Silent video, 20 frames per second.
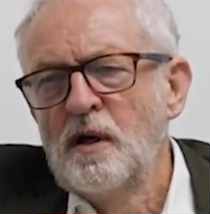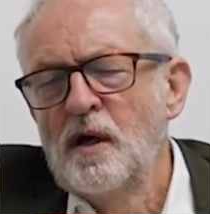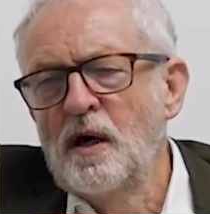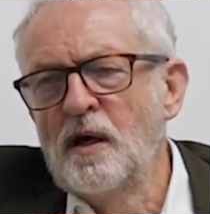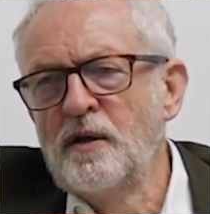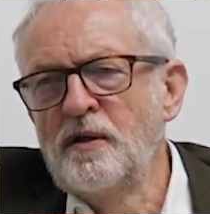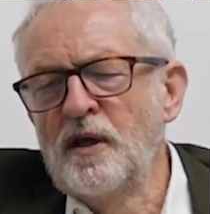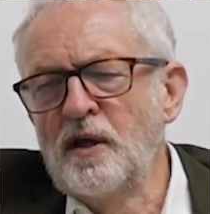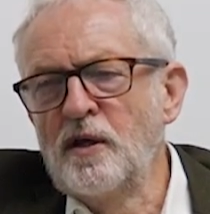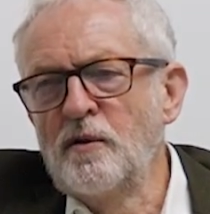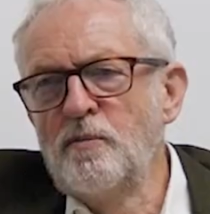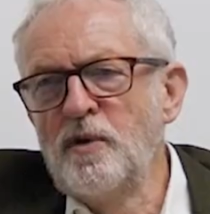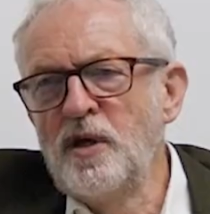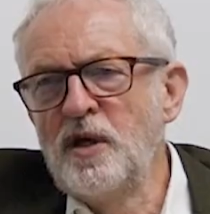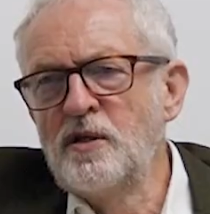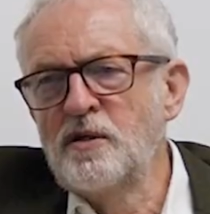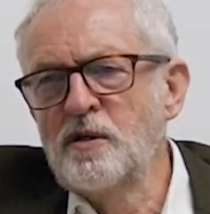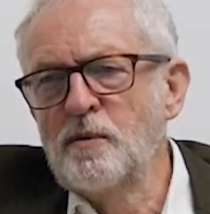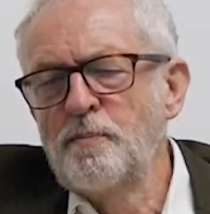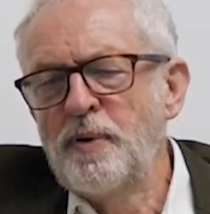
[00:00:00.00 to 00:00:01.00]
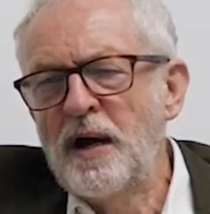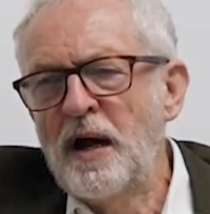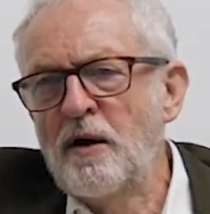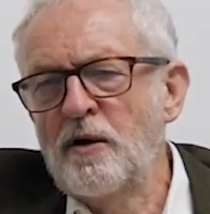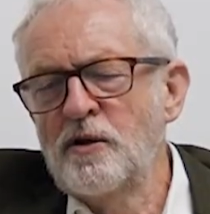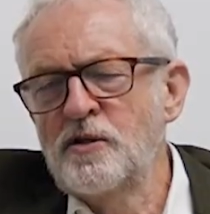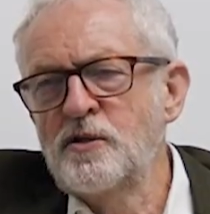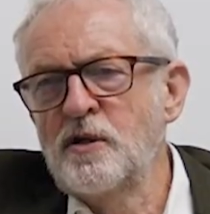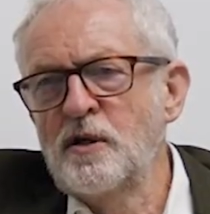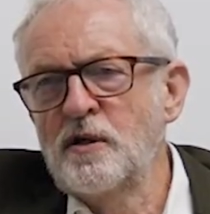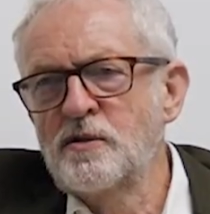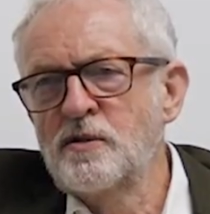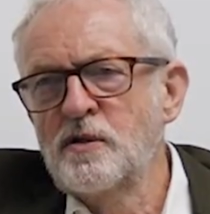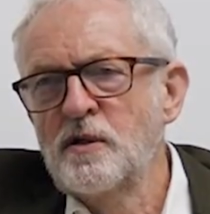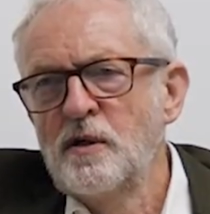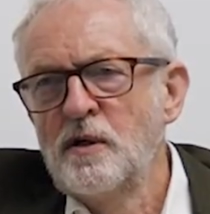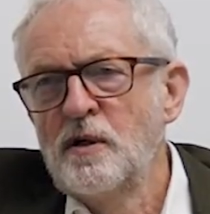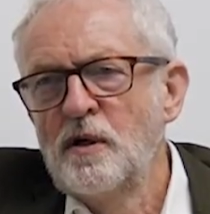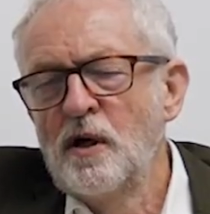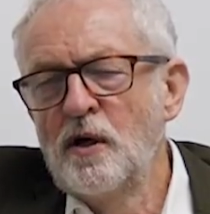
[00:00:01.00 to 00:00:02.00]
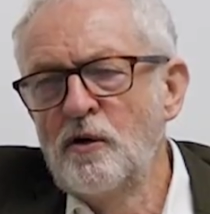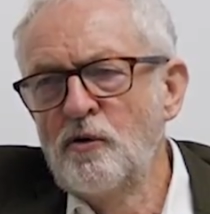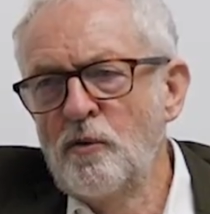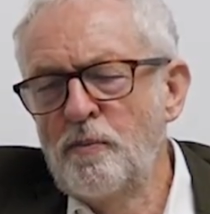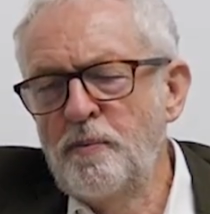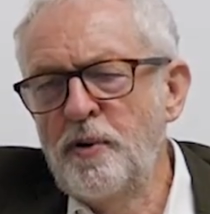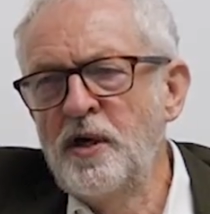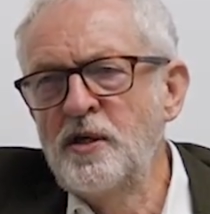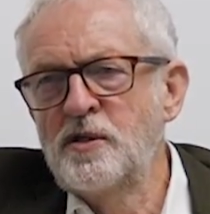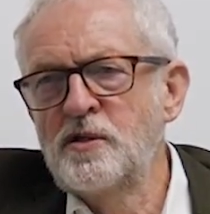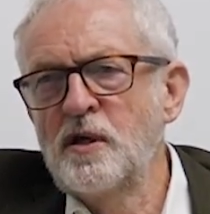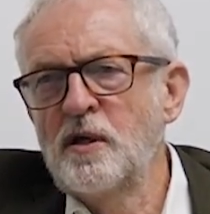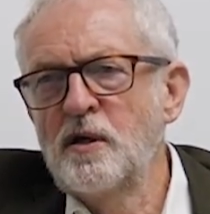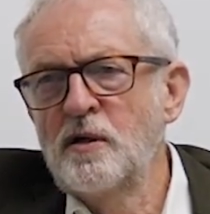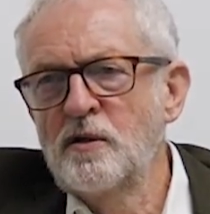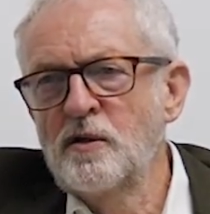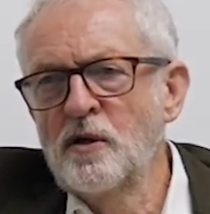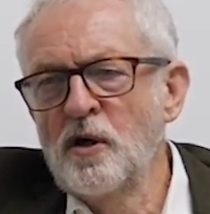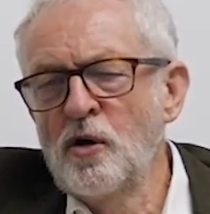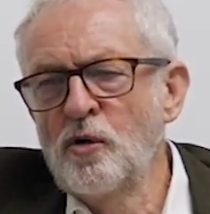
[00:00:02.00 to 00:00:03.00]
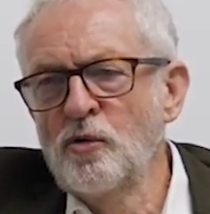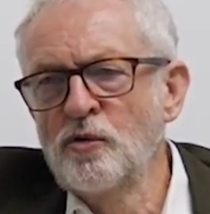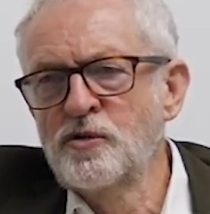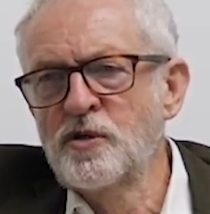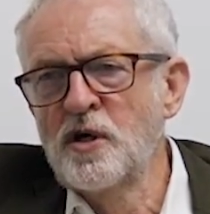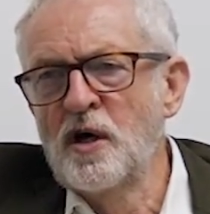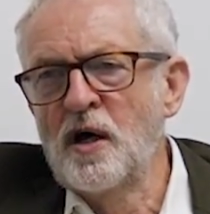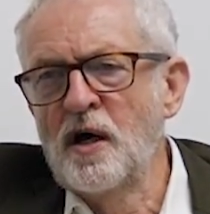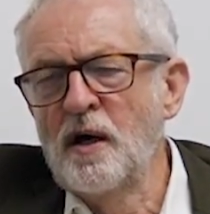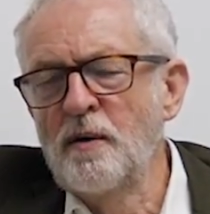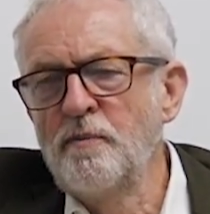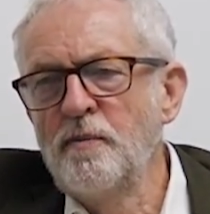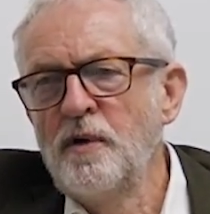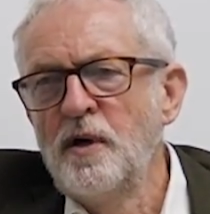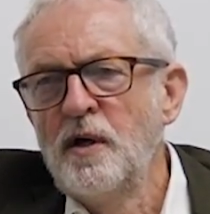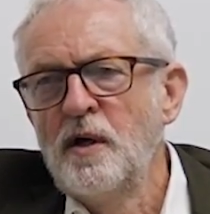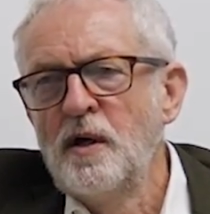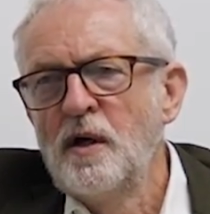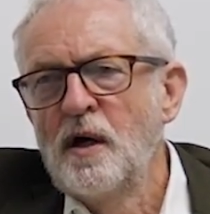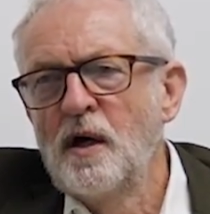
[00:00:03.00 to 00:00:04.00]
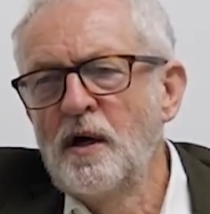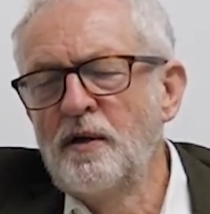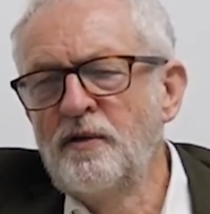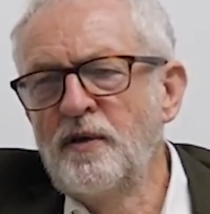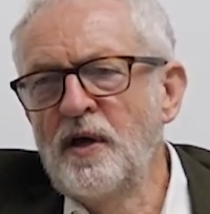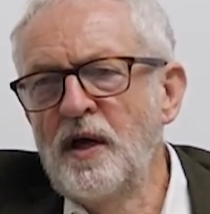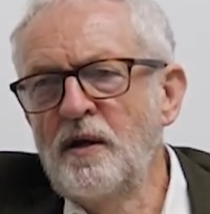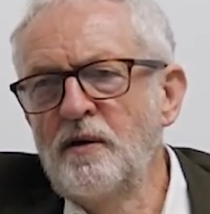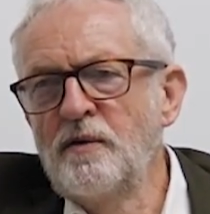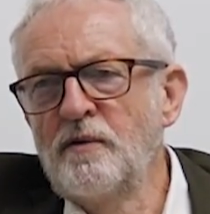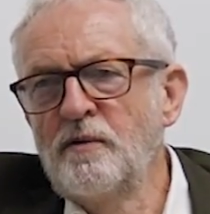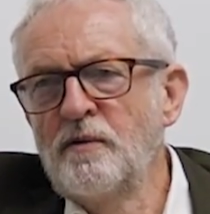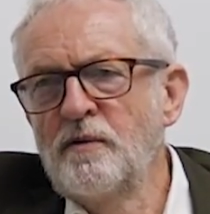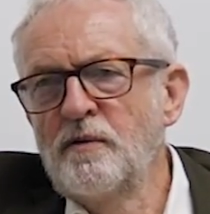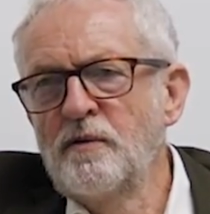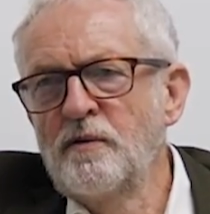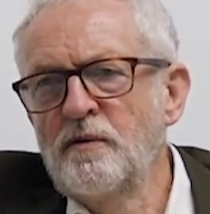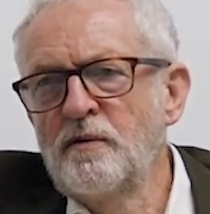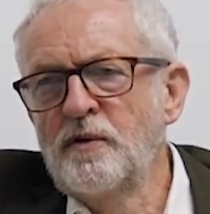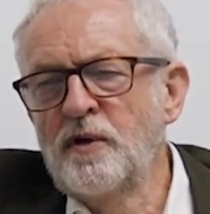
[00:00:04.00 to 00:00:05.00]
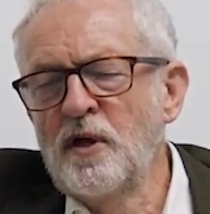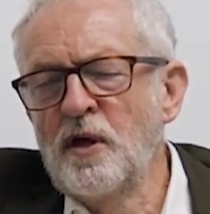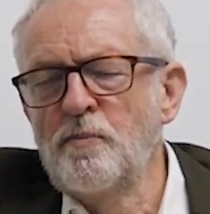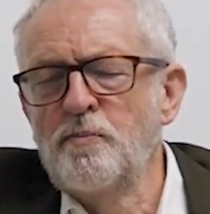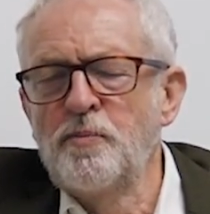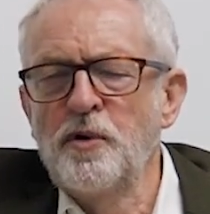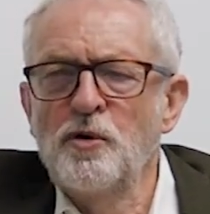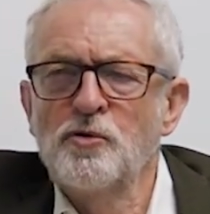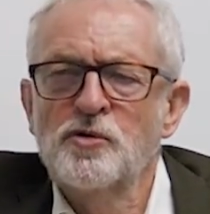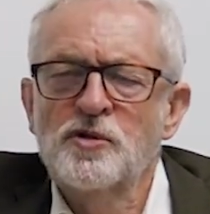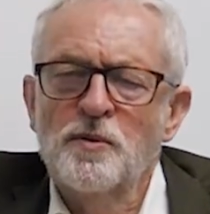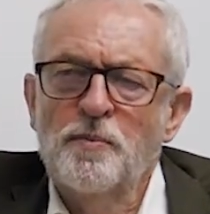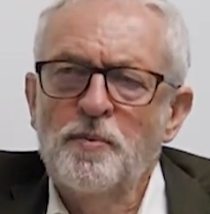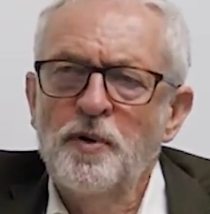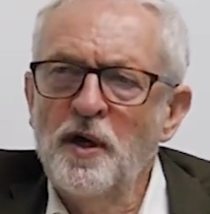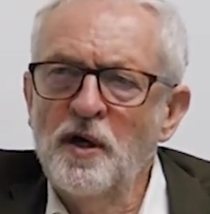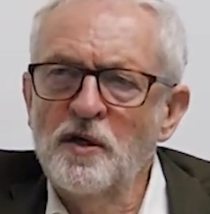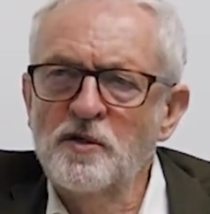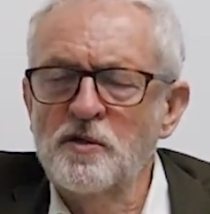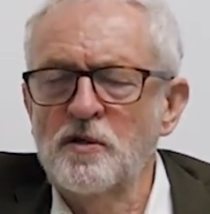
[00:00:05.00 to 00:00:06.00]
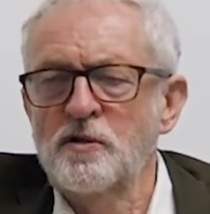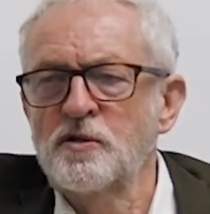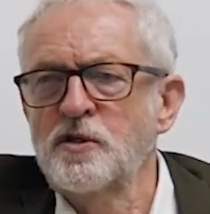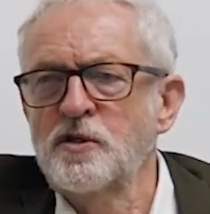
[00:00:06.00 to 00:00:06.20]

and then the media parrot it and repeat it the whole time, and then the abuse appears on